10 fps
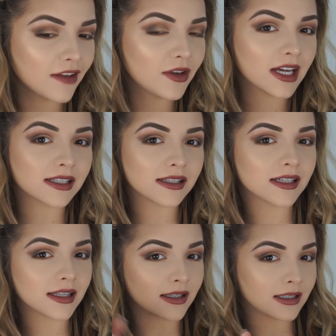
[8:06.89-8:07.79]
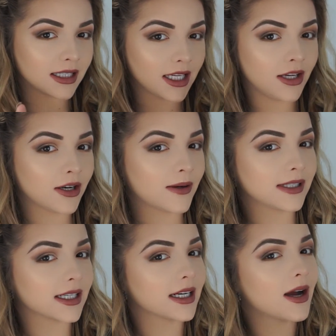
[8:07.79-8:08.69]
If you guys listen to Lil Dicky, you know
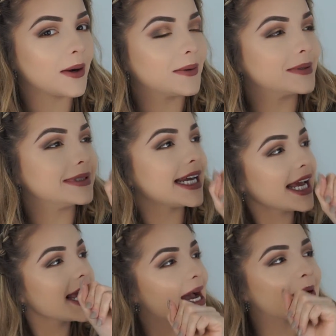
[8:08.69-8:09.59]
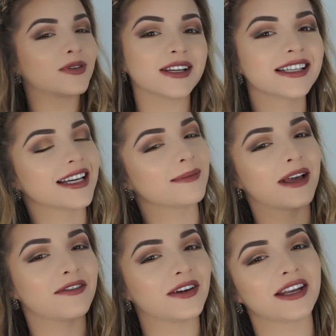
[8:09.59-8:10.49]
it's like, oh, I'm
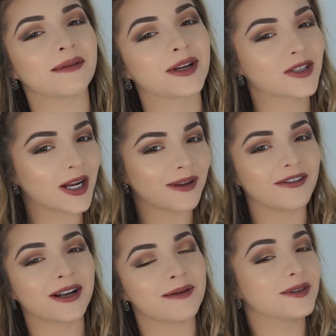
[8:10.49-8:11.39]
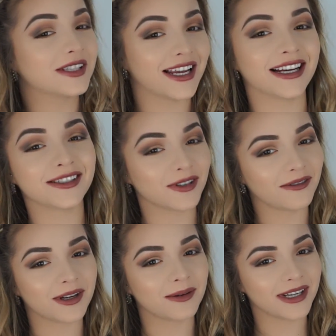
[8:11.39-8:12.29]
not funny. I'm not trying to be funny. I'm just saying it's really
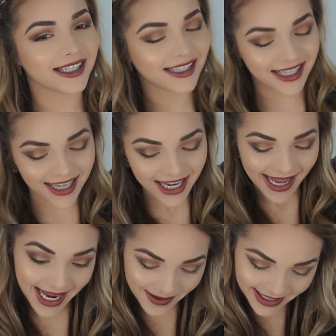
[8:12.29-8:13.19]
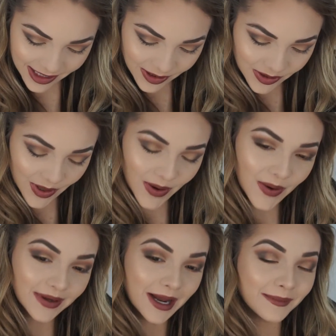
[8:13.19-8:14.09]
funny. So
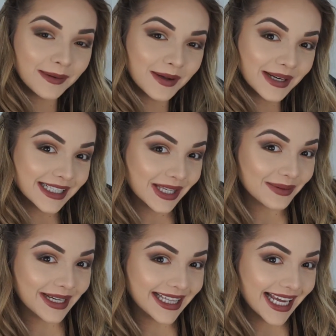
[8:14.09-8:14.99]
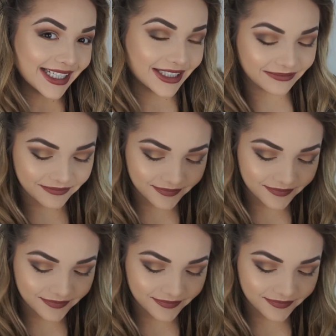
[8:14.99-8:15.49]
now I'm going to be going into the wing liner.